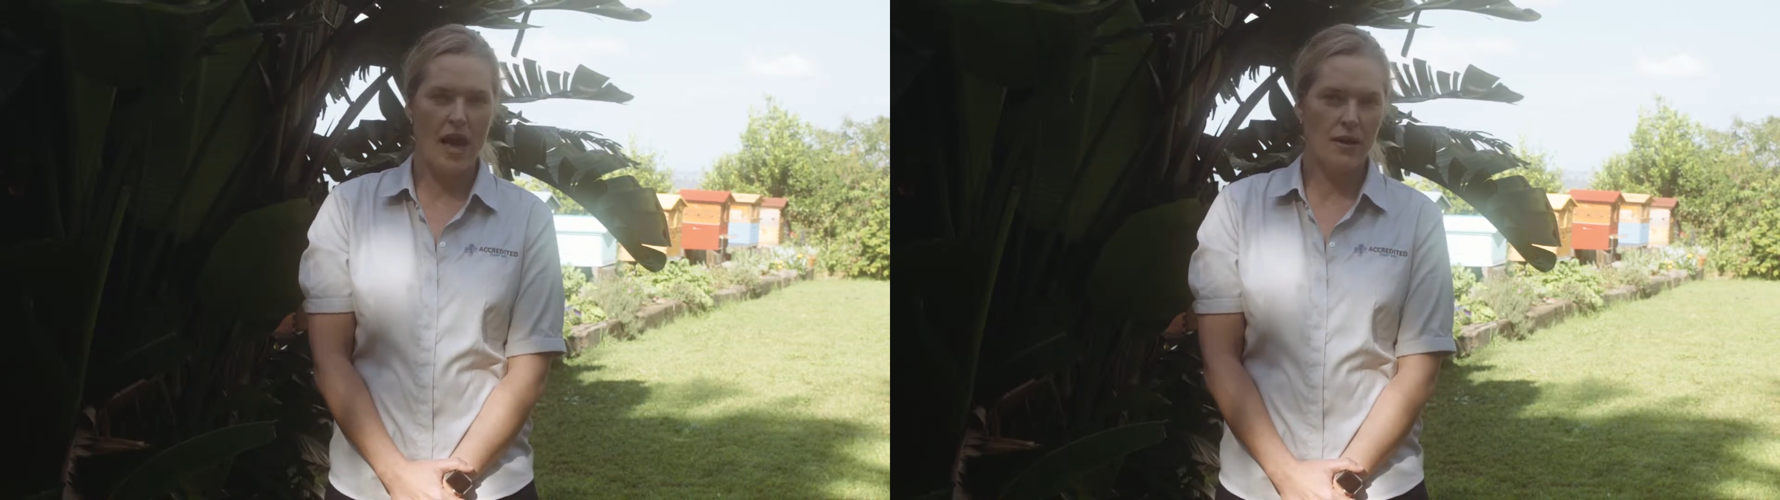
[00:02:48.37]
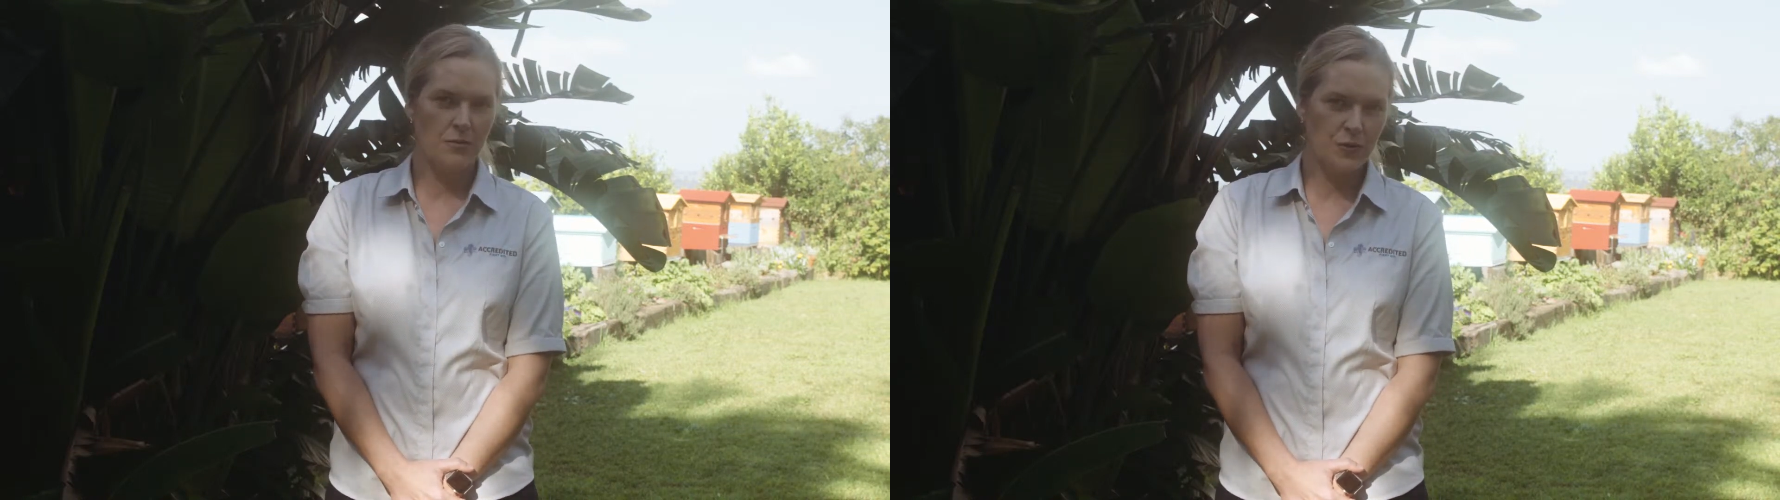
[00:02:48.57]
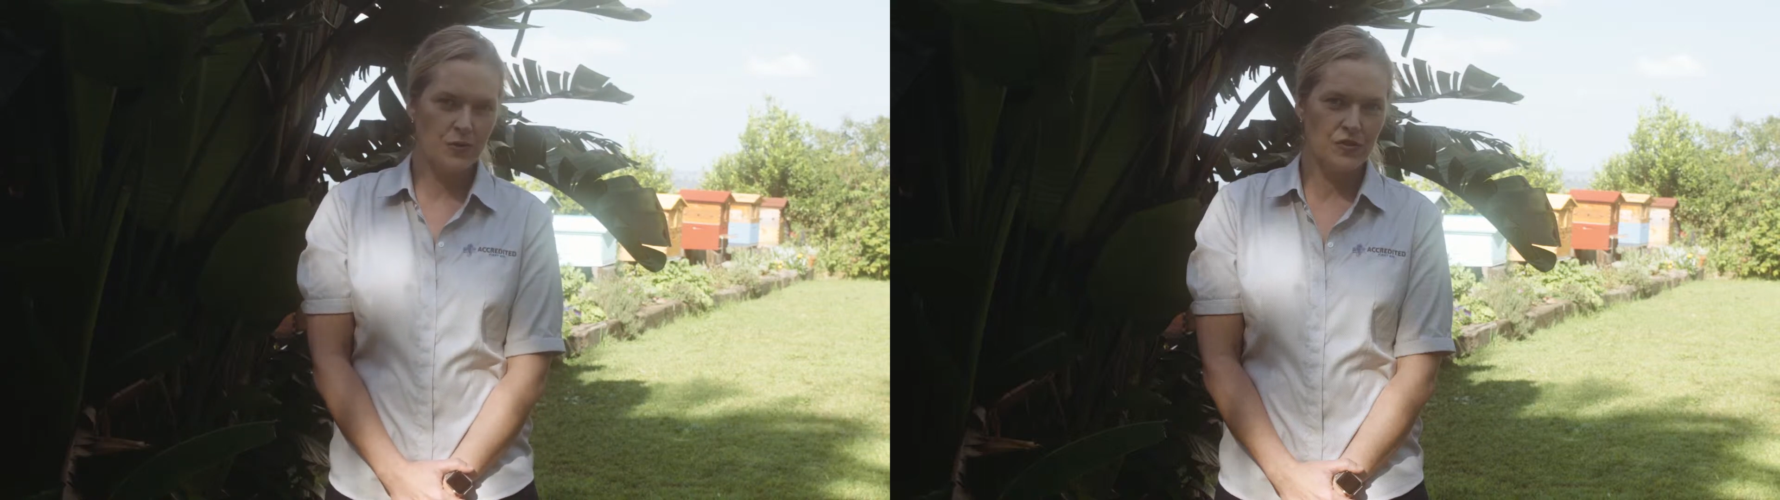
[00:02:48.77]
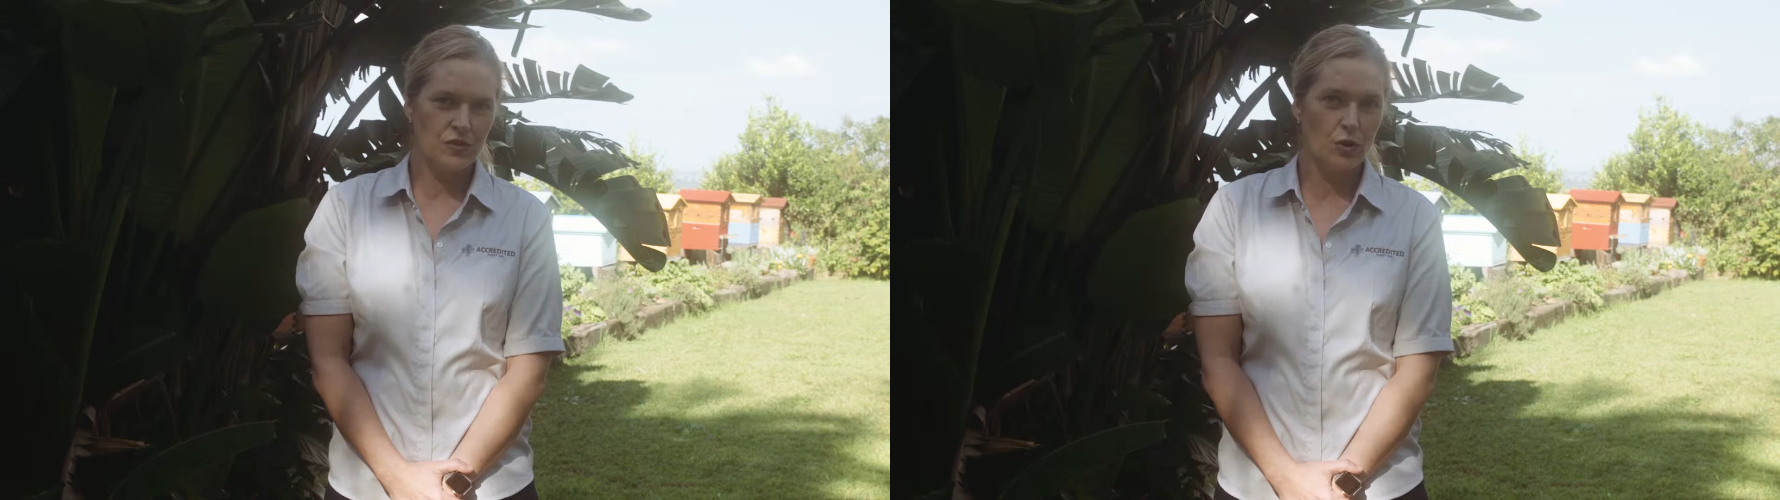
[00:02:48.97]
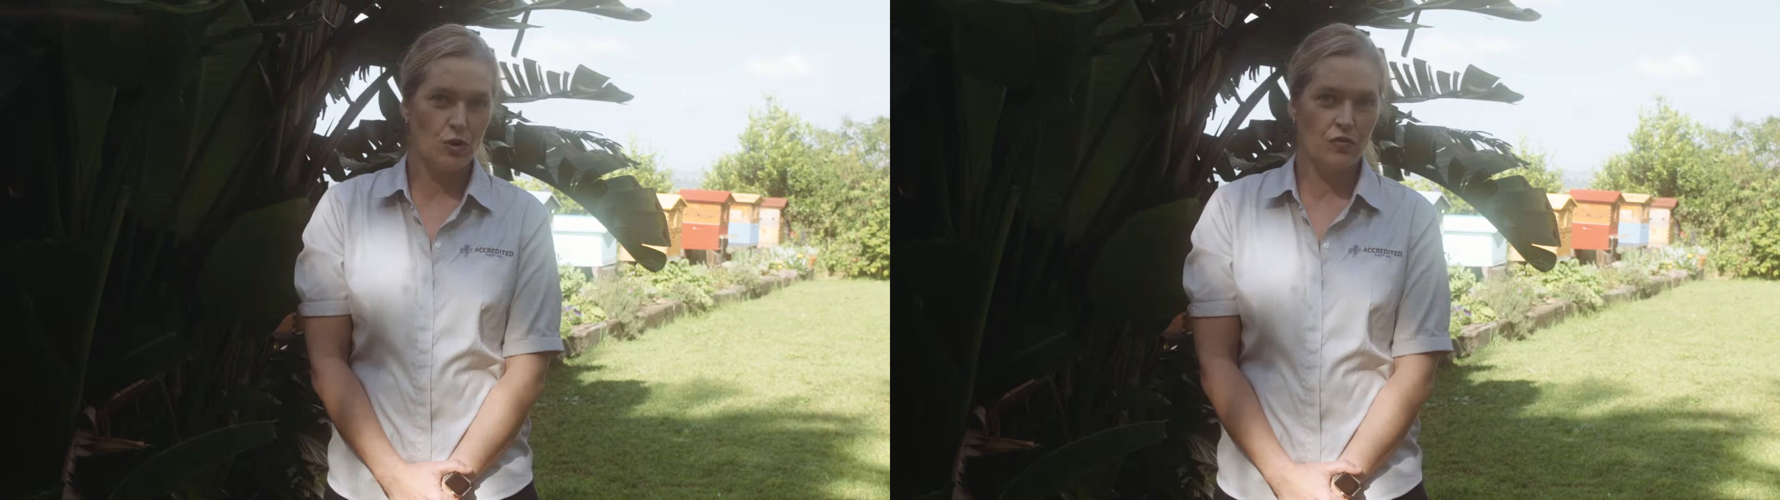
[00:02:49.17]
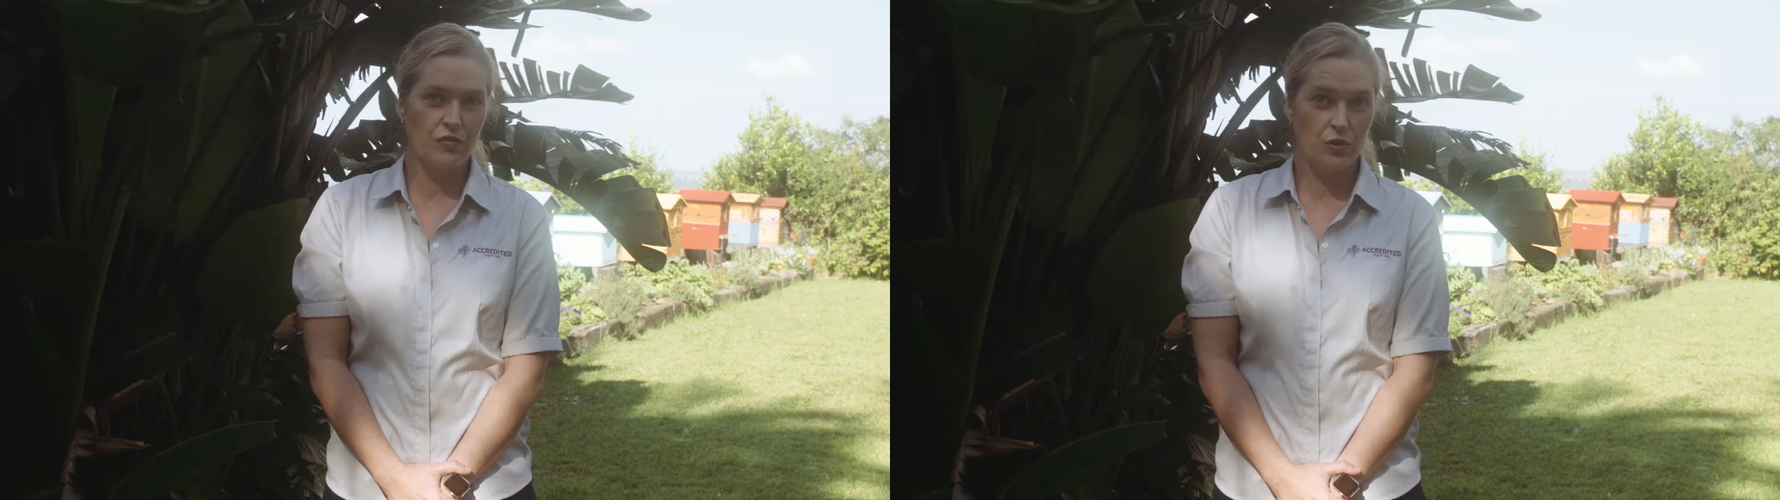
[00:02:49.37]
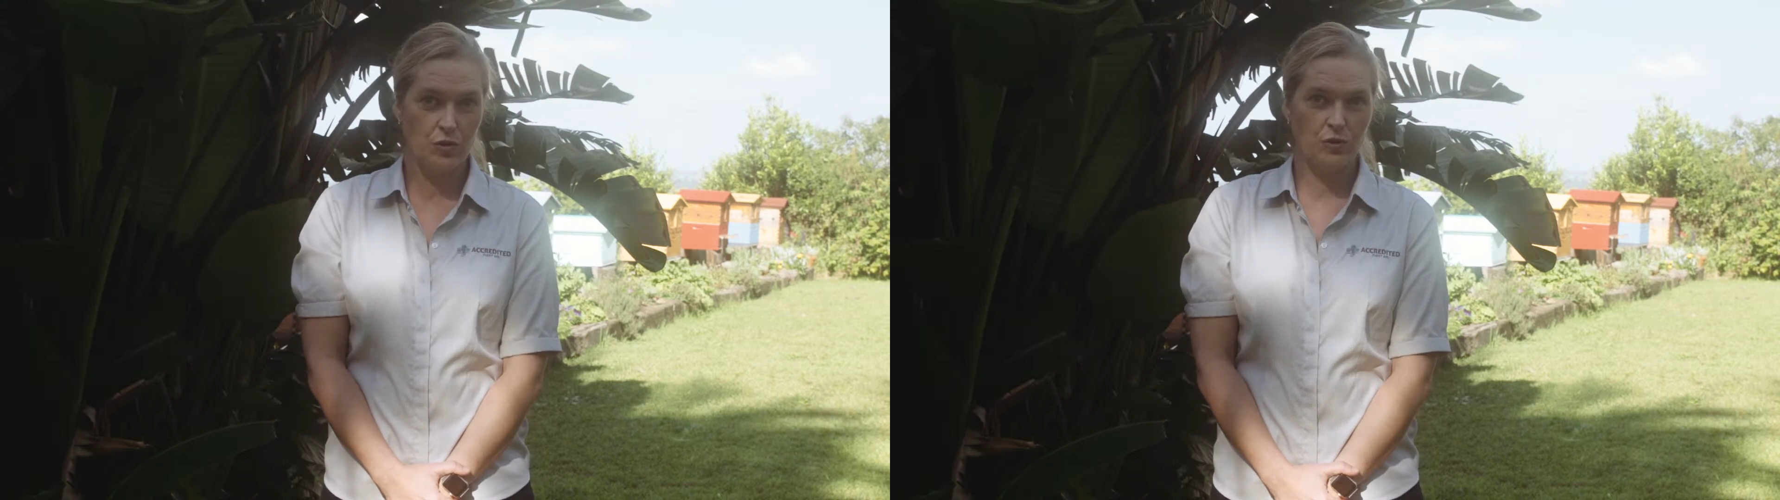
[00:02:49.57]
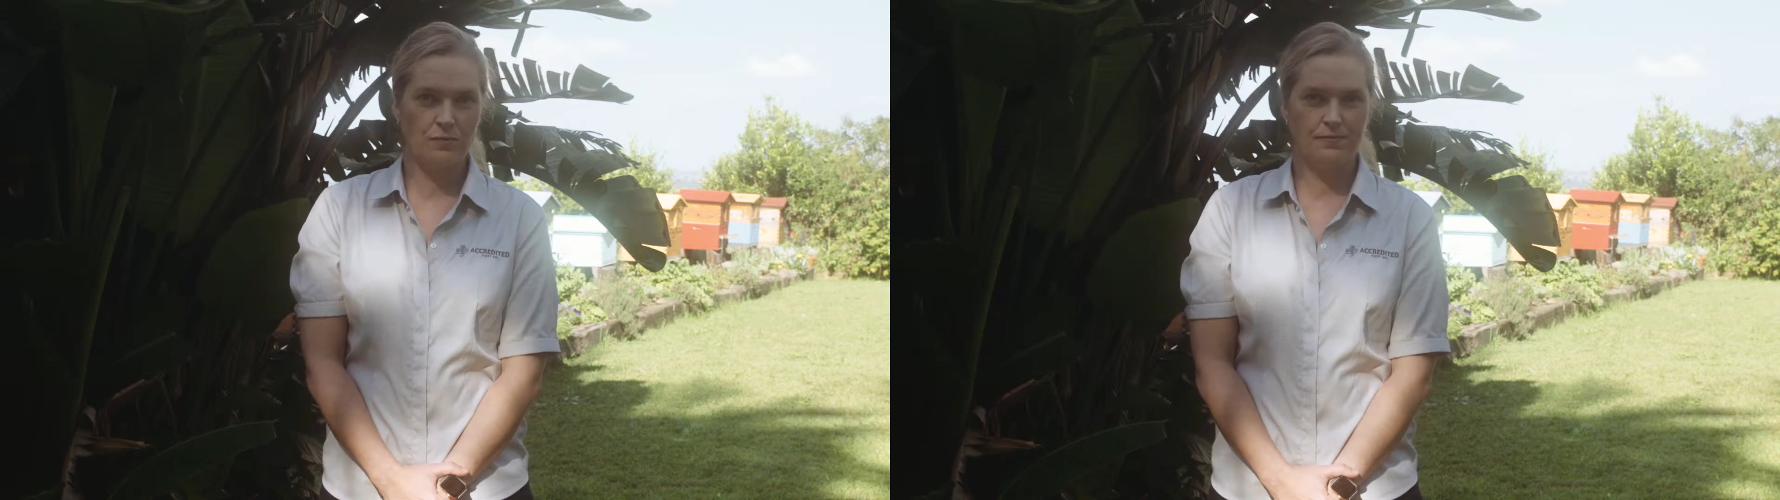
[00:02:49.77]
animals or fuel.